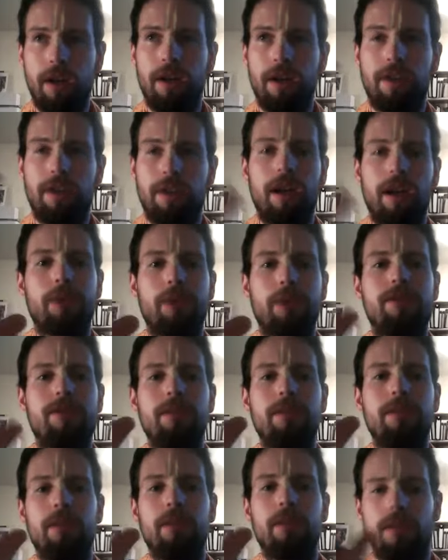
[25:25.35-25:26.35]
Now think how
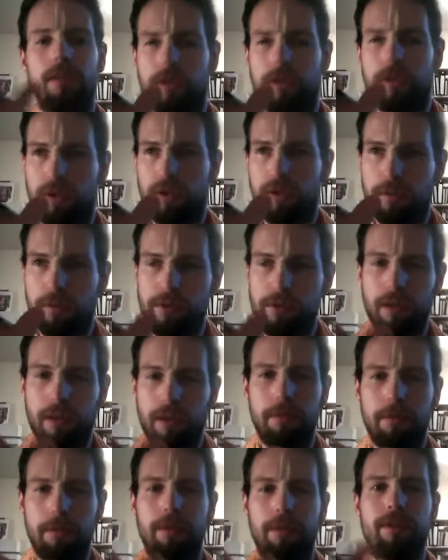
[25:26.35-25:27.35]
similar the term
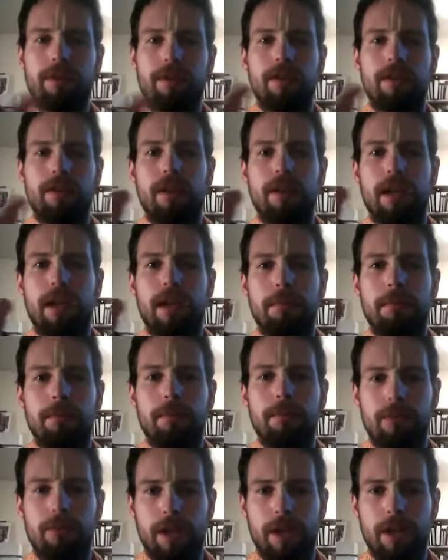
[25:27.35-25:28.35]
Jambu is to the name
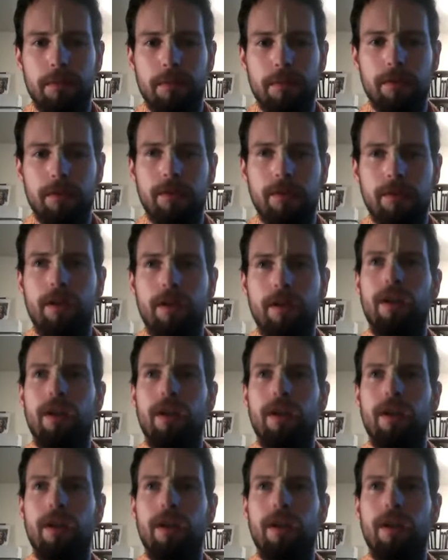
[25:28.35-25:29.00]
James.